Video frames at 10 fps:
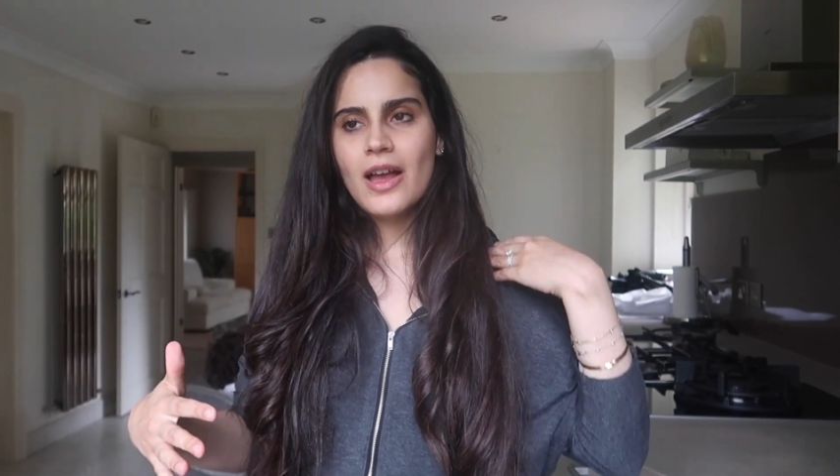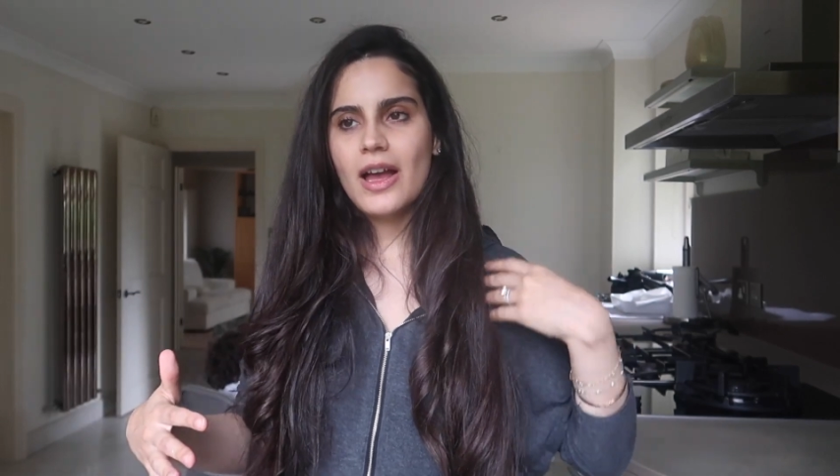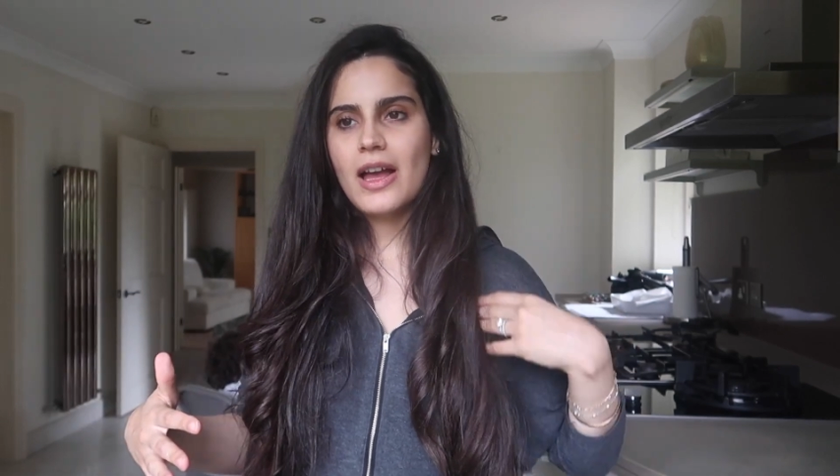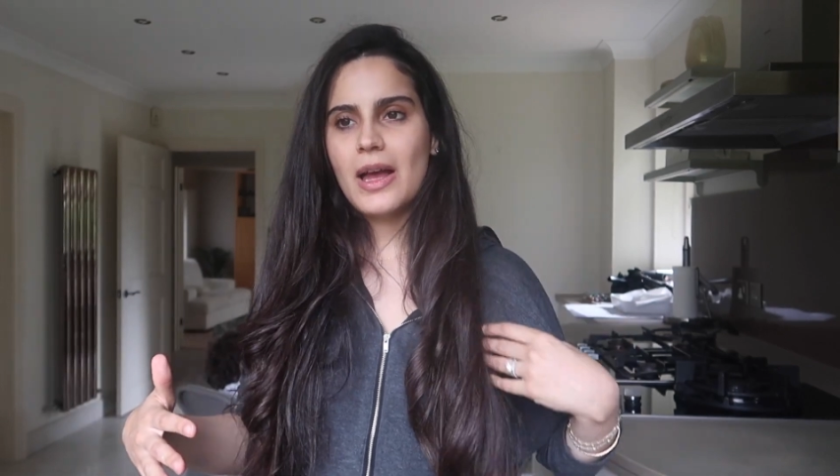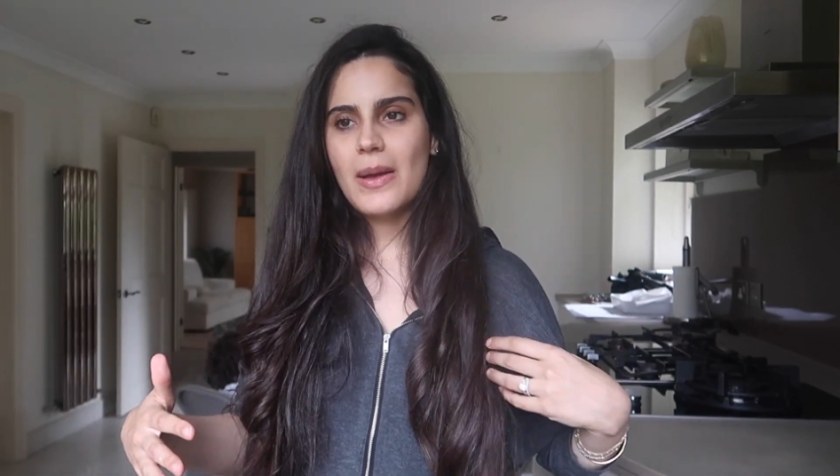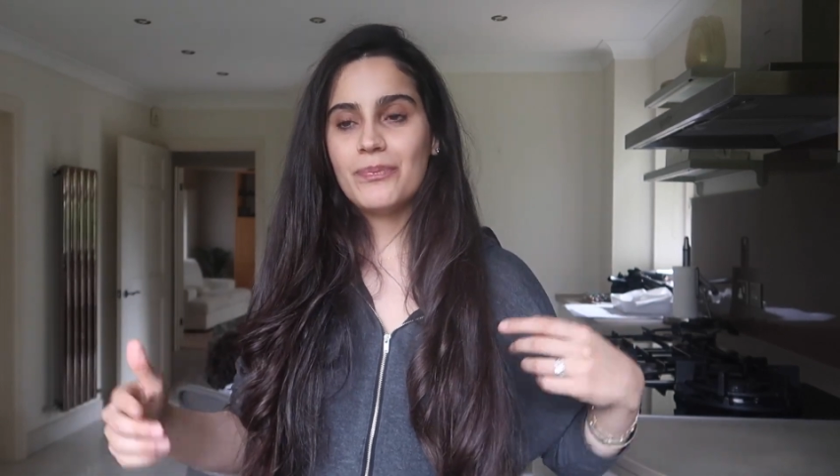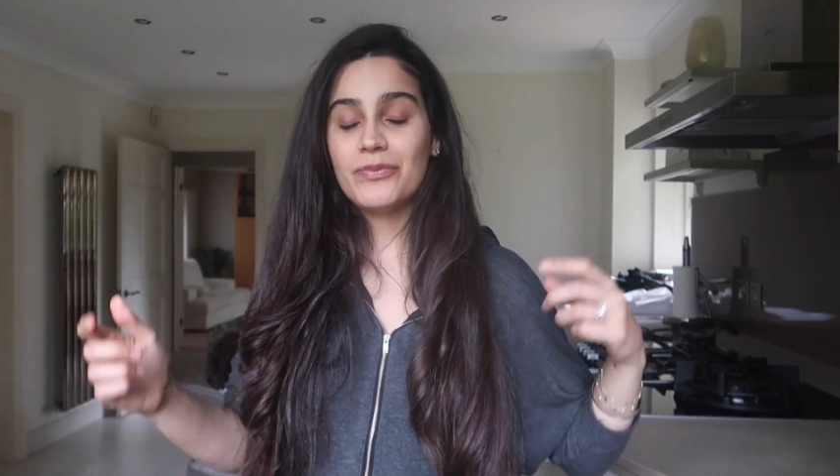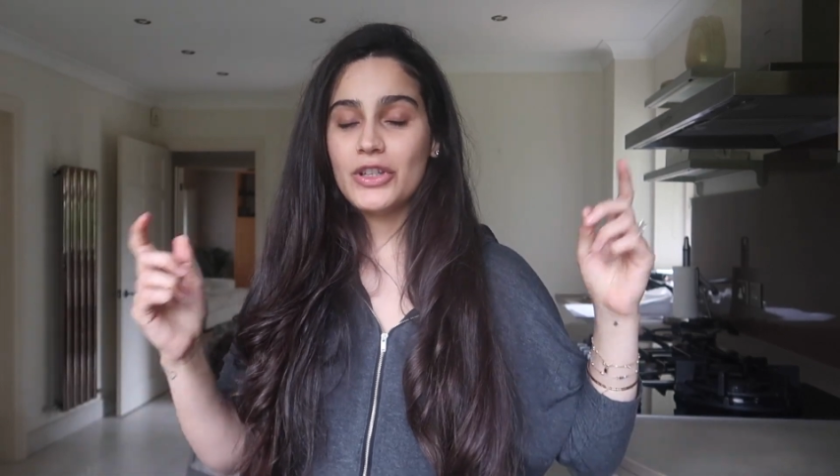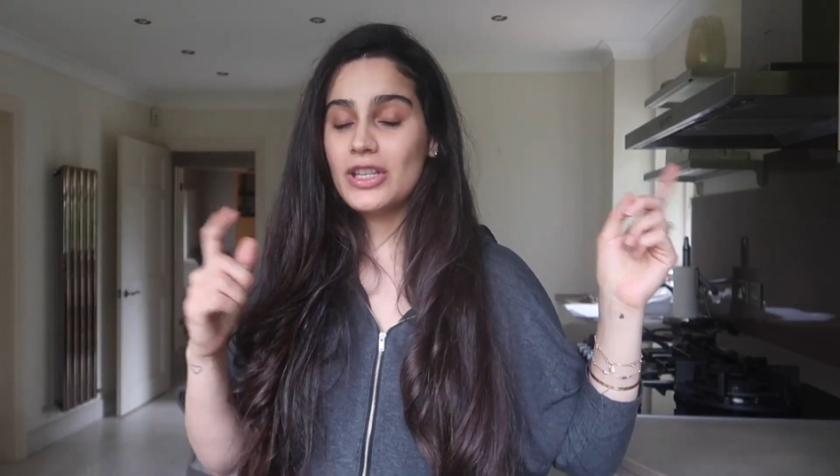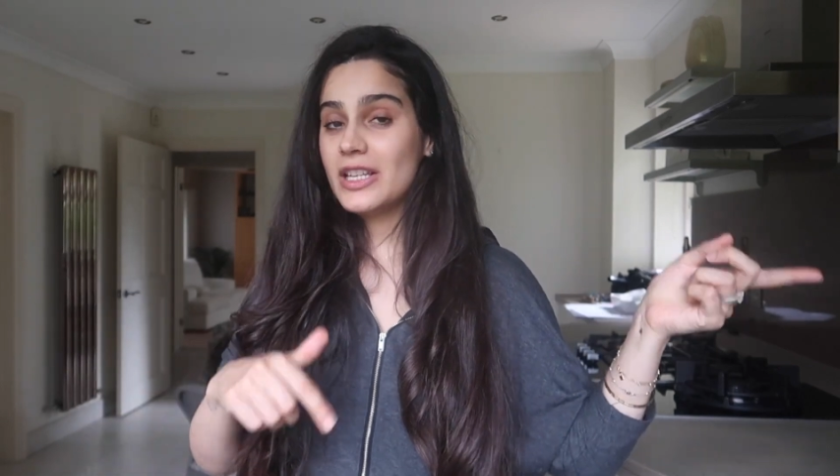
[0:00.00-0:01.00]

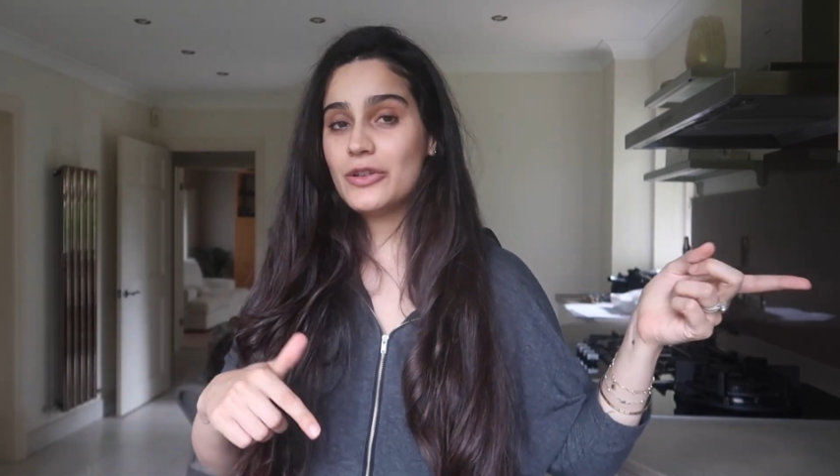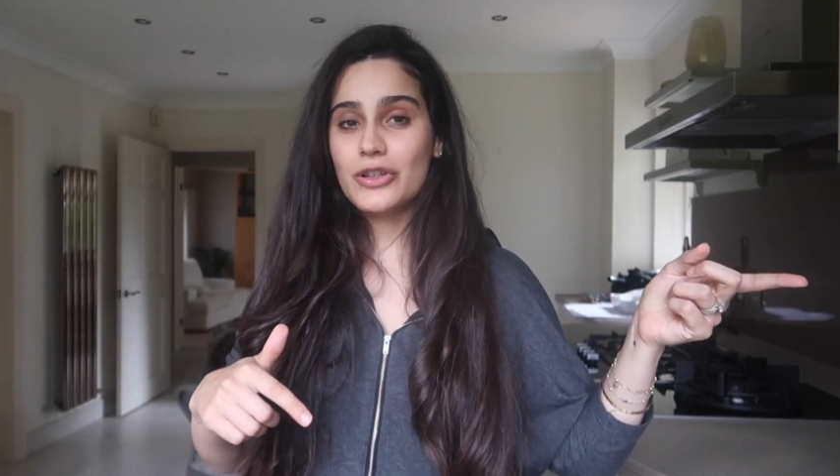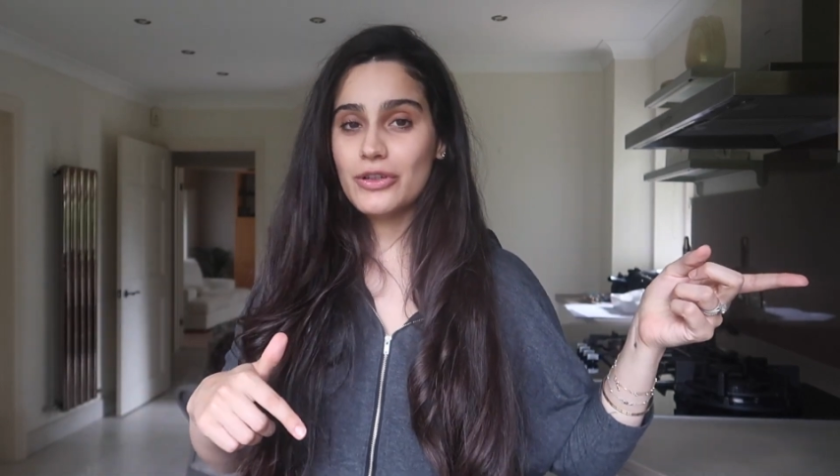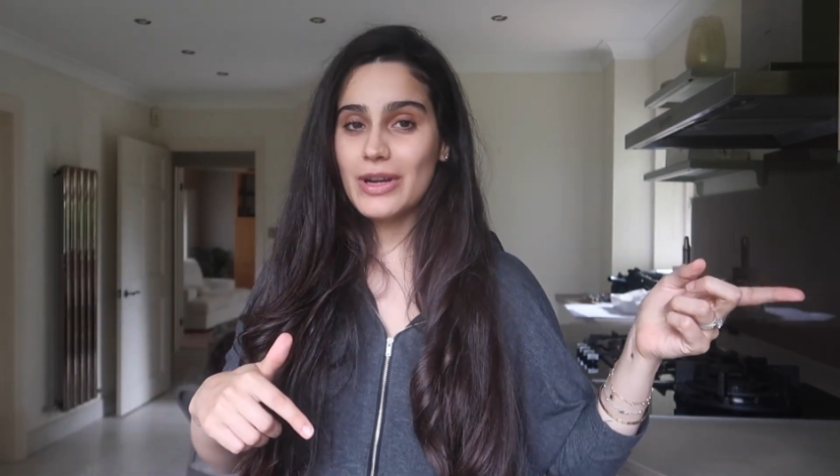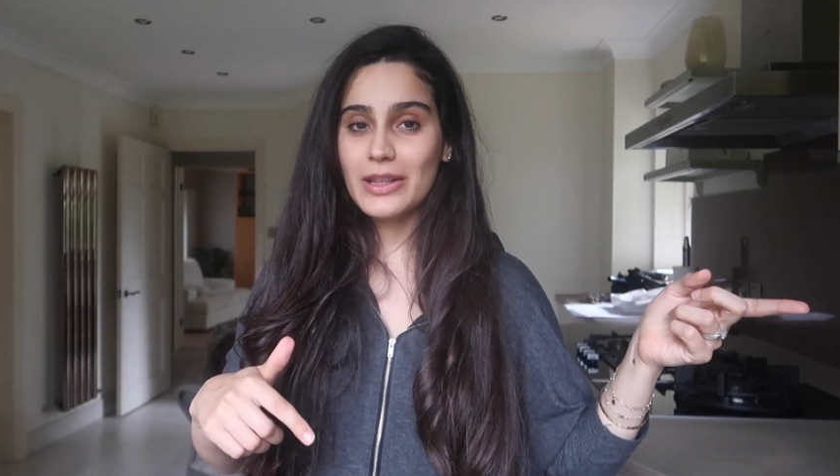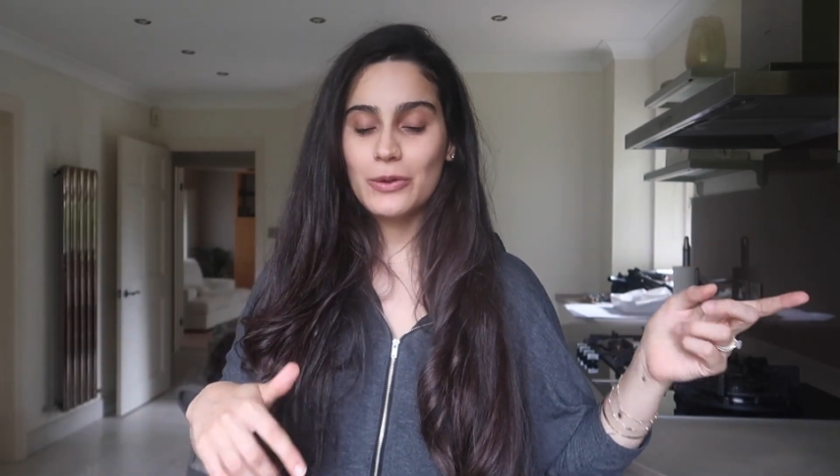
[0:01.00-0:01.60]
Literally just around